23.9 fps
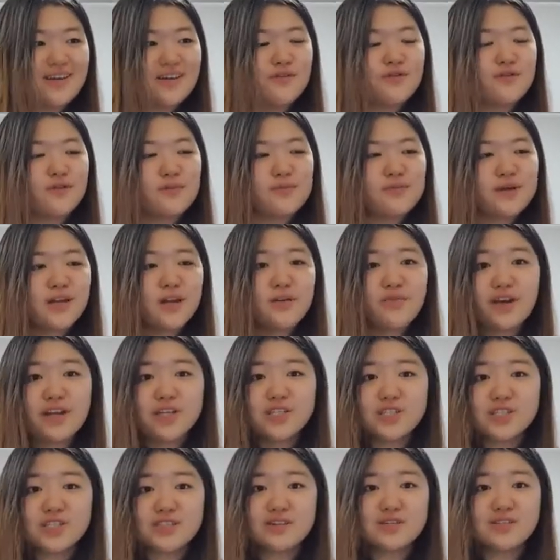For
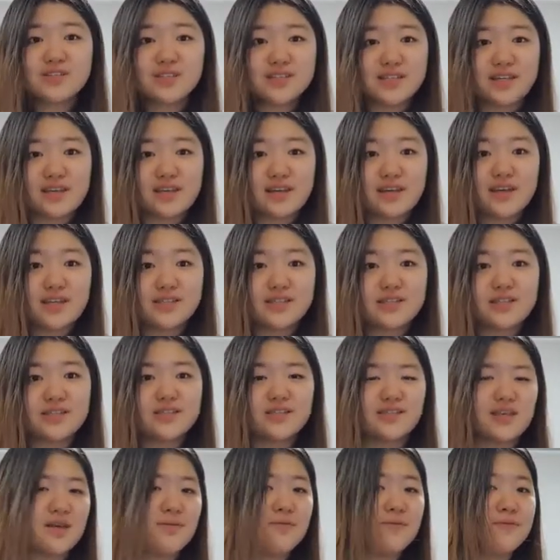mid-register C, it's the
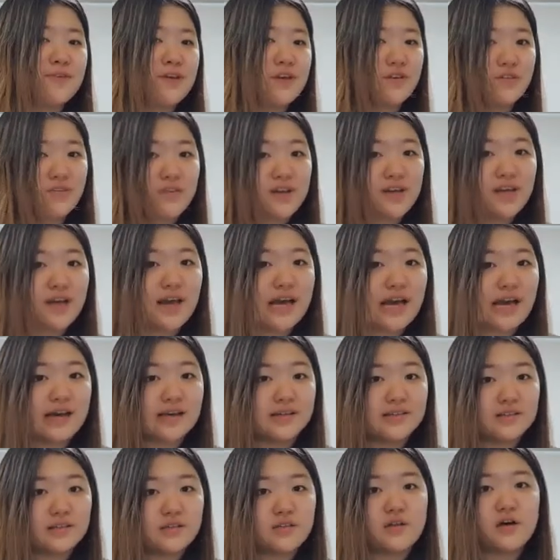same fingering
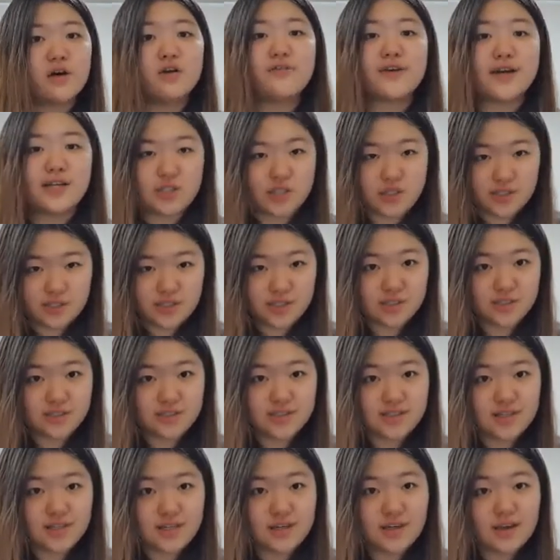as low-register
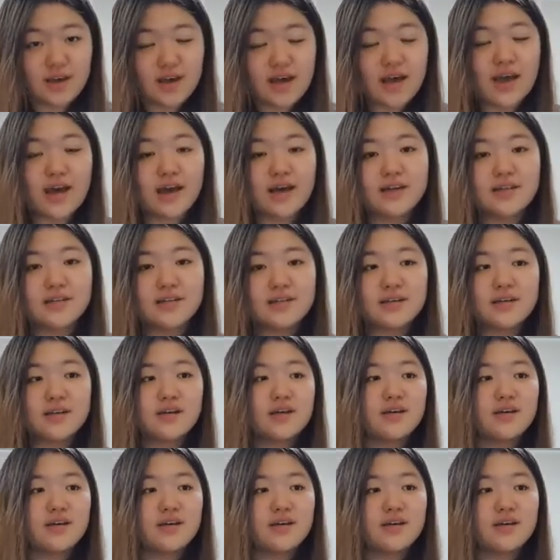C and